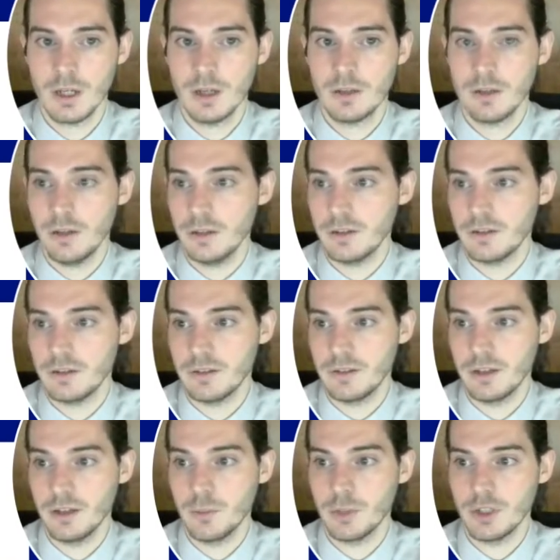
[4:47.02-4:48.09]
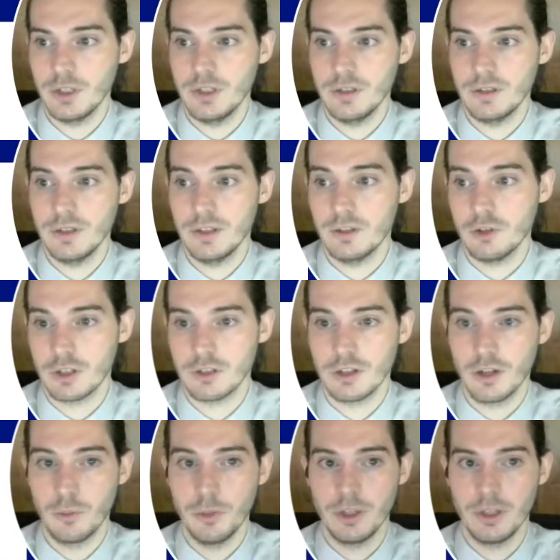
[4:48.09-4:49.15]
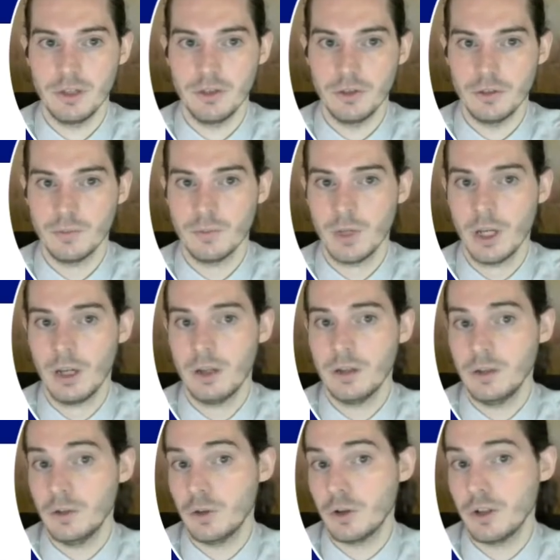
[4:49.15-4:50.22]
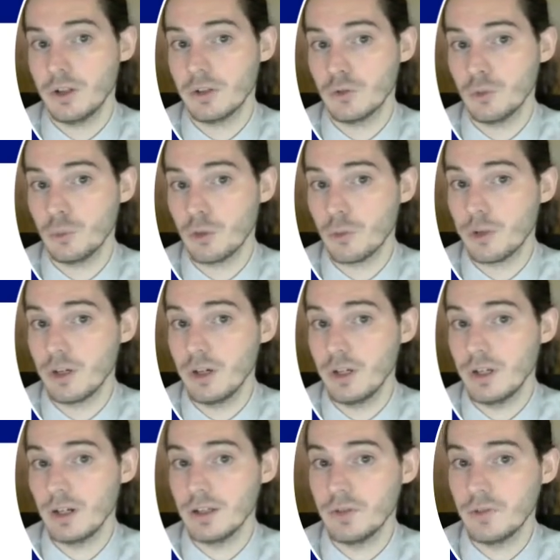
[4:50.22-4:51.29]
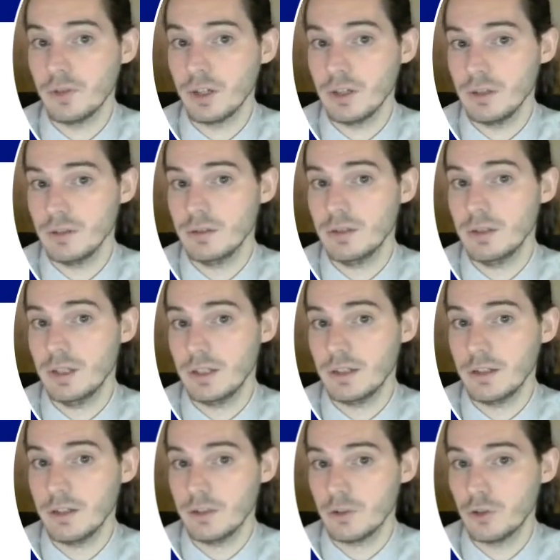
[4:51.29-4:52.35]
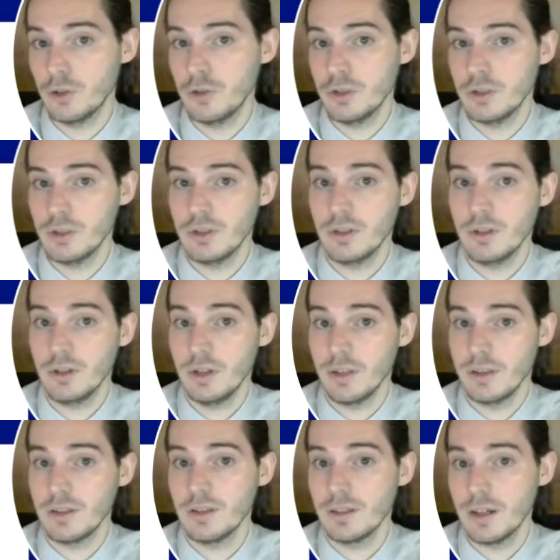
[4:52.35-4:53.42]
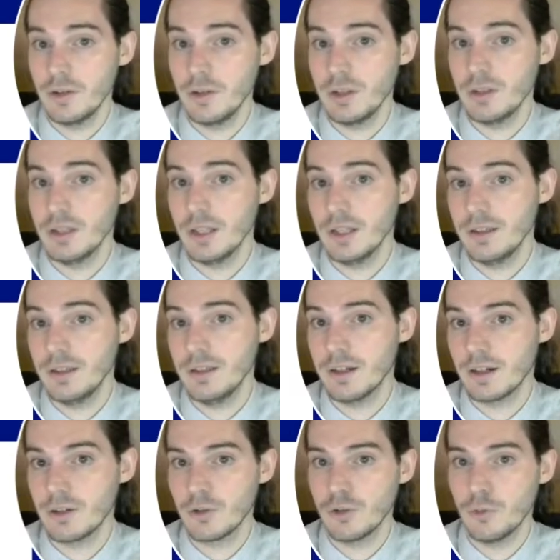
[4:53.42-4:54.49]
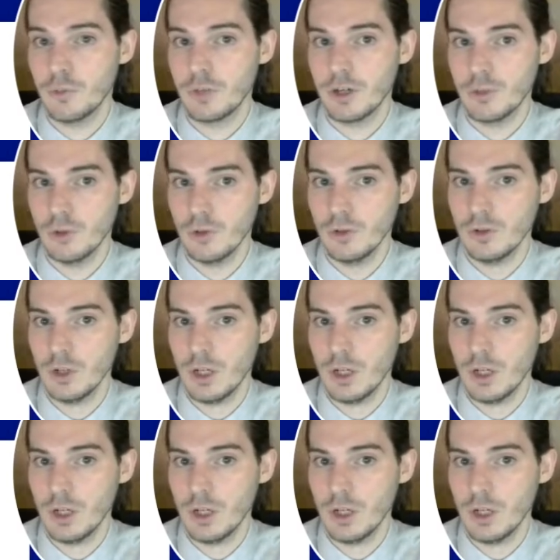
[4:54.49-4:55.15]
The next step is the track segmentation. In order to properly classify the trajectories, it is necessary that they are comparable.